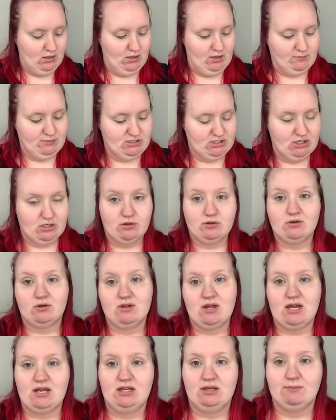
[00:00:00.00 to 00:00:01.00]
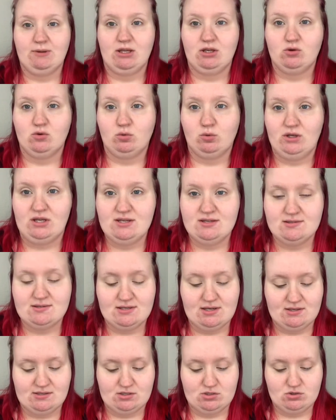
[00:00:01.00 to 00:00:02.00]
I'm just gonna throw that in my crease
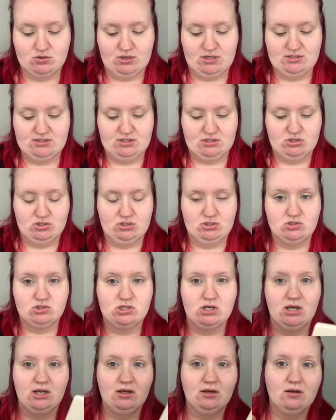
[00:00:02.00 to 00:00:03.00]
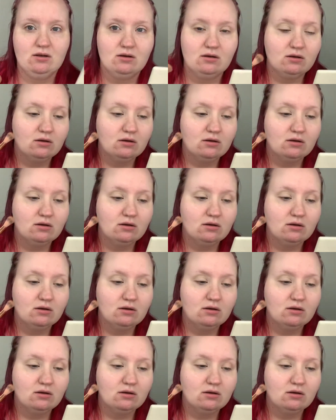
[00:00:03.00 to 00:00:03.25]
as a transition shade.